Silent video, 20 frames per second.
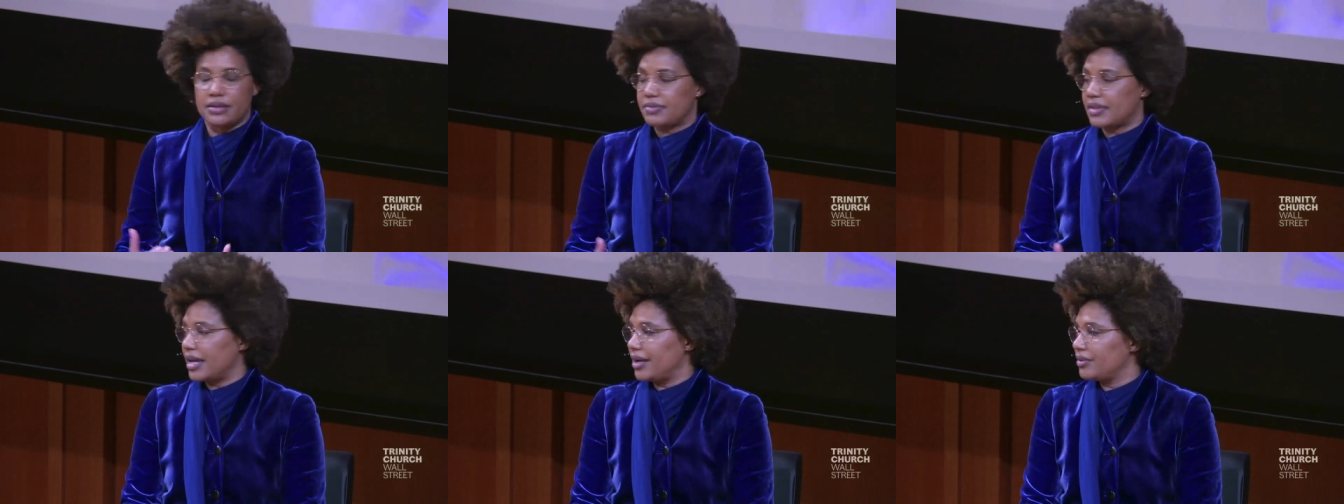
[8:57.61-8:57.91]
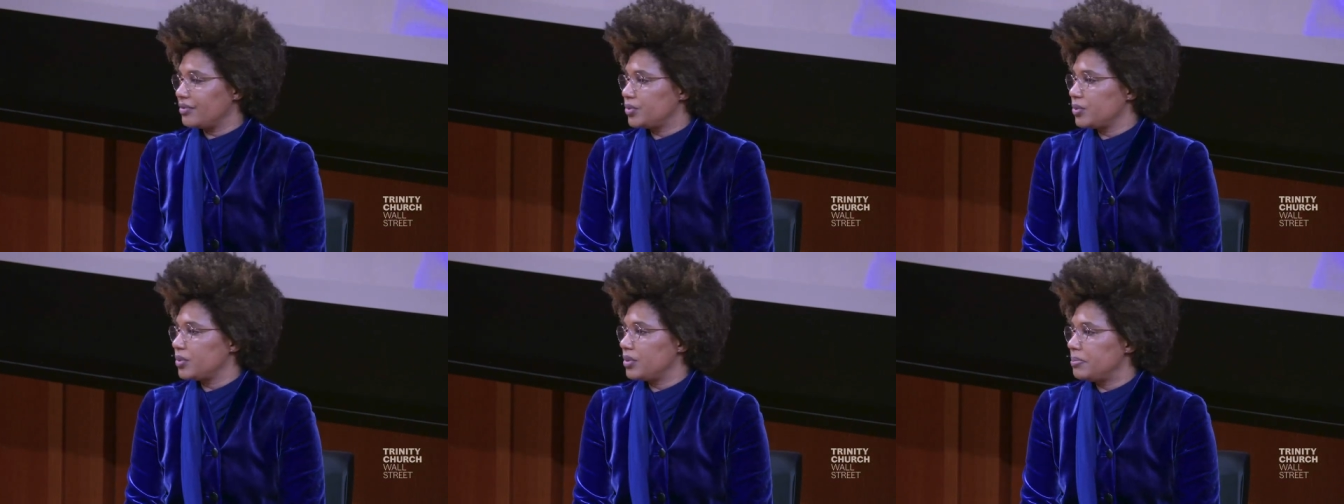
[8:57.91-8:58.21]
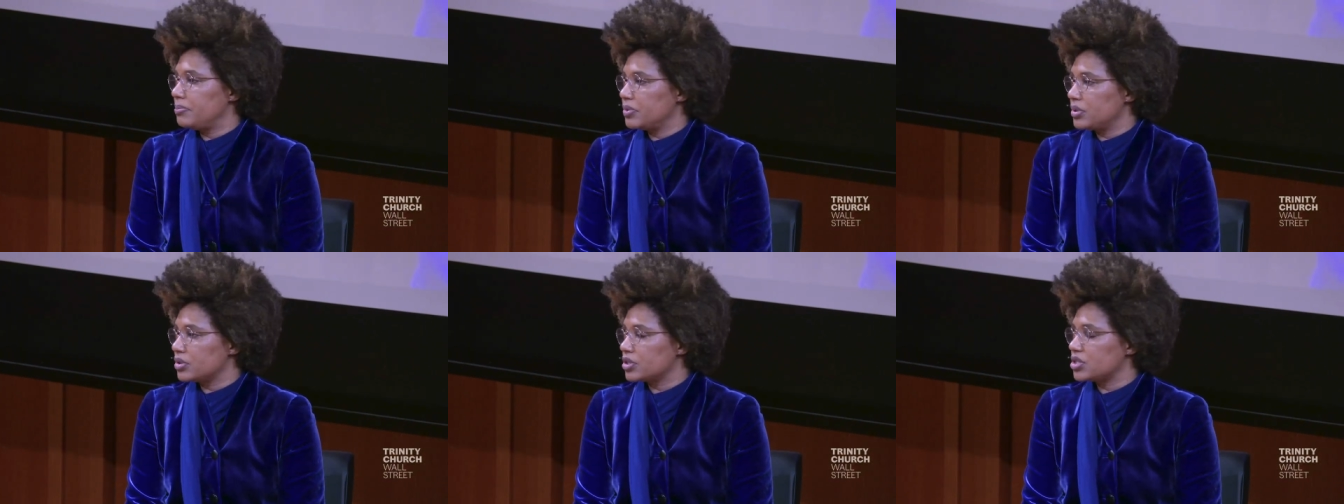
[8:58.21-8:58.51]
that through a
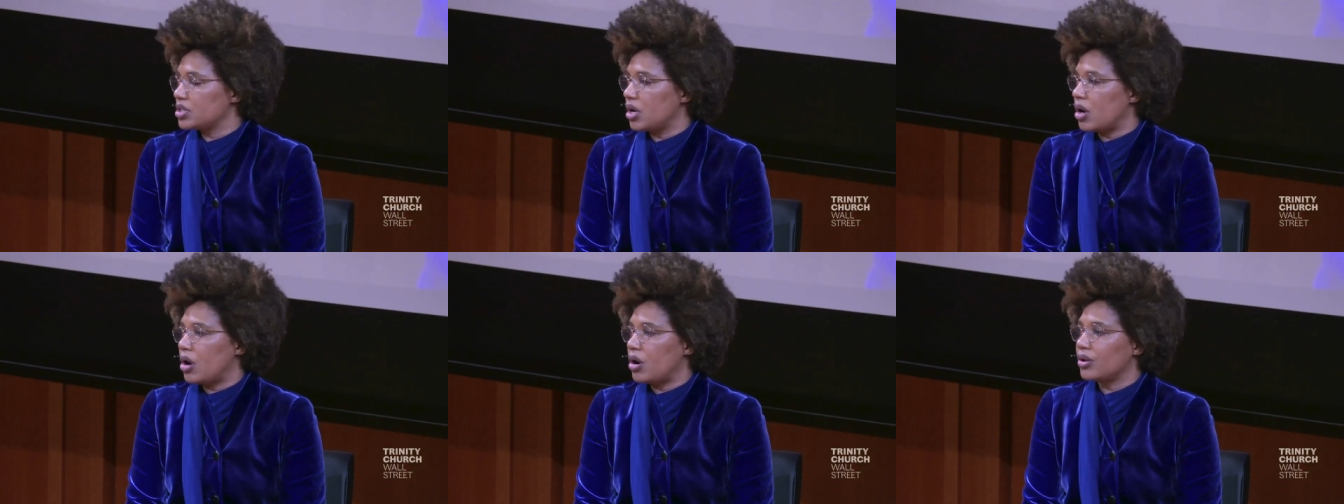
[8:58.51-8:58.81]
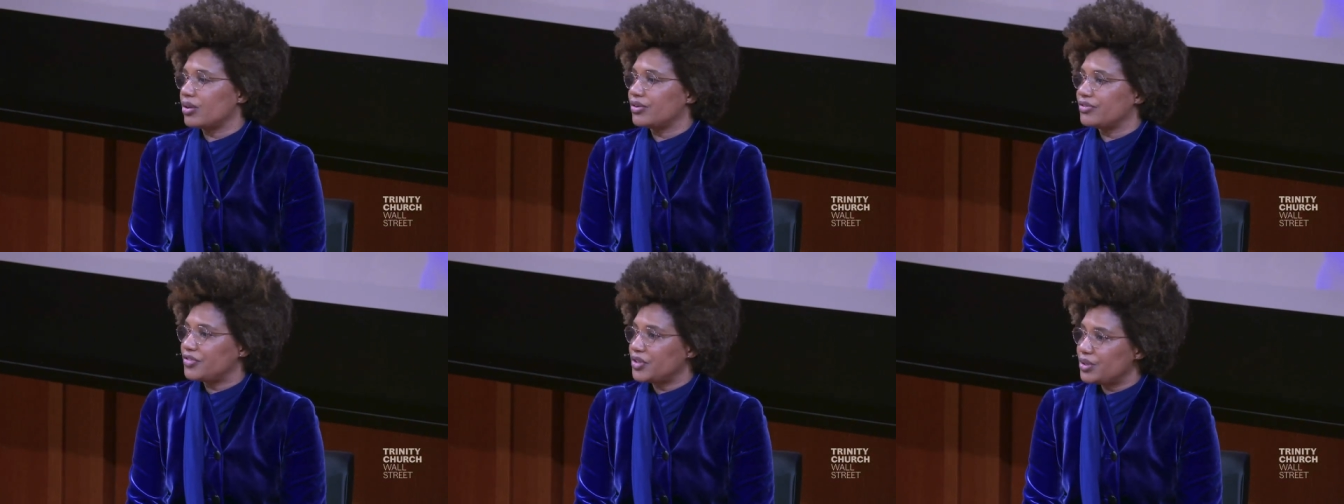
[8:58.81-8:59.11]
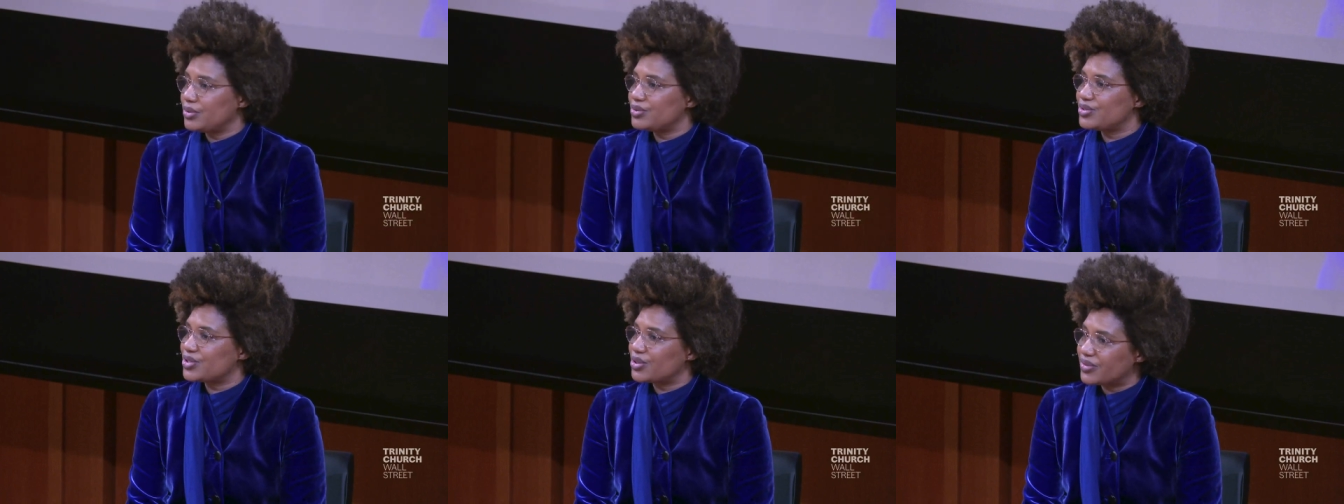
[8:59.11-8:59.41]
book to all of
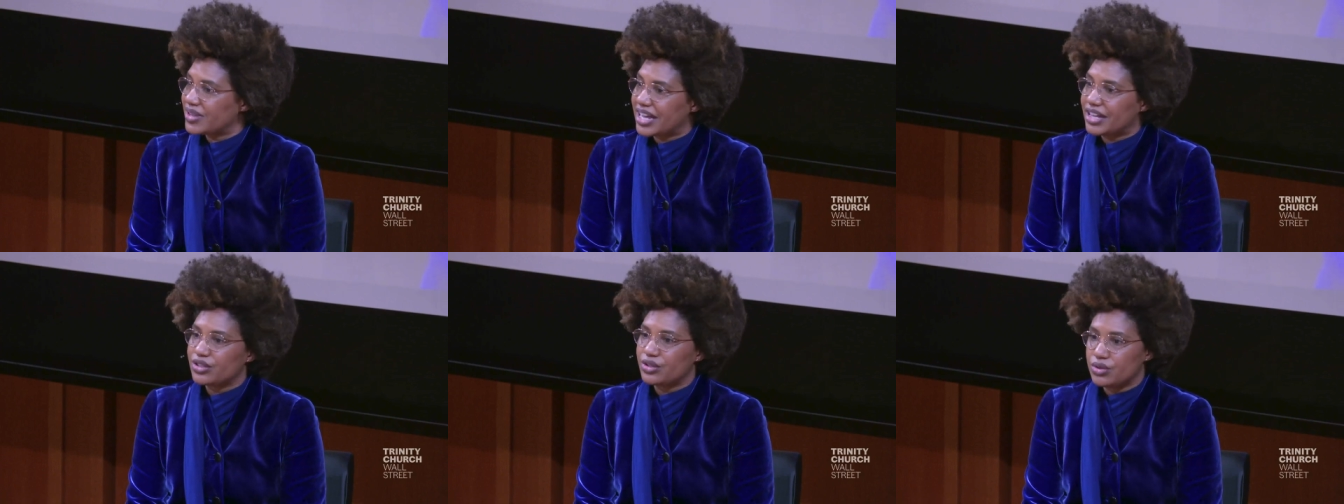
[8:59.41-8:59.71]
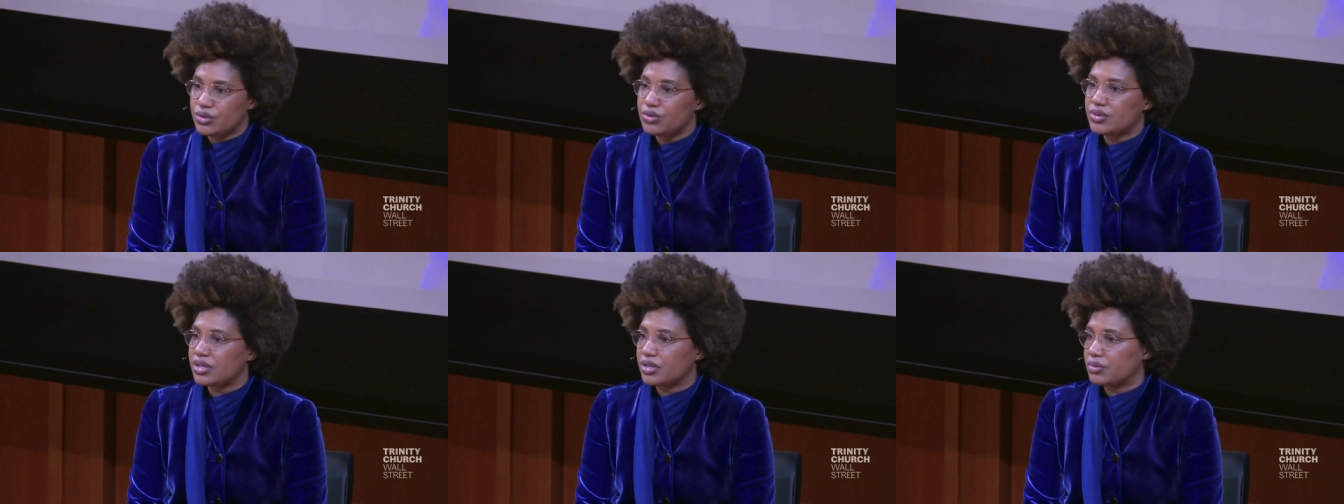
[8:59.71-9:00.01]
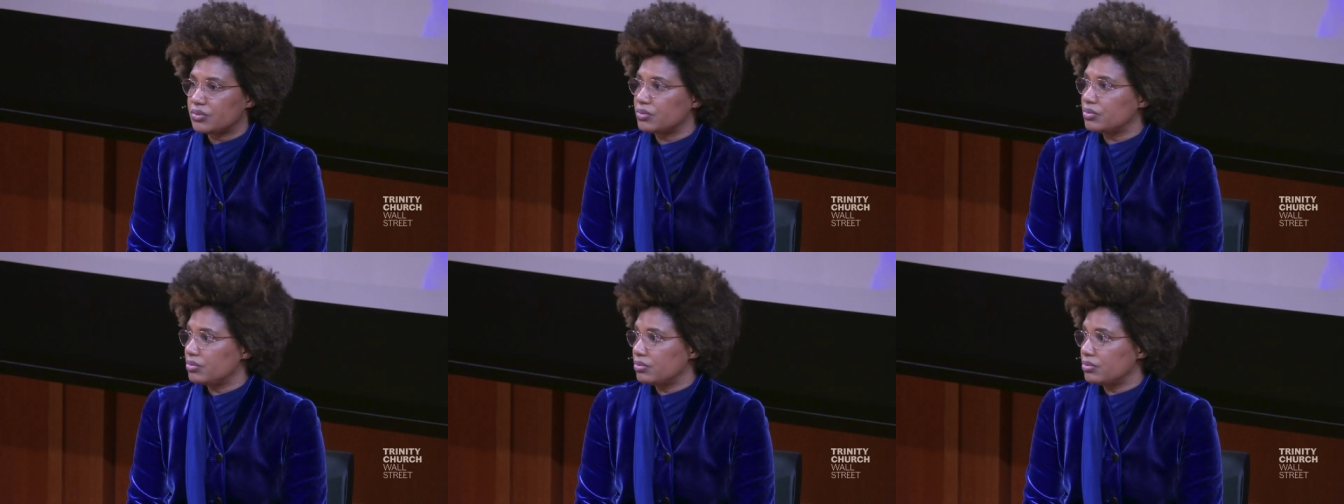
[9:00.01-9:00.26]
you so that you can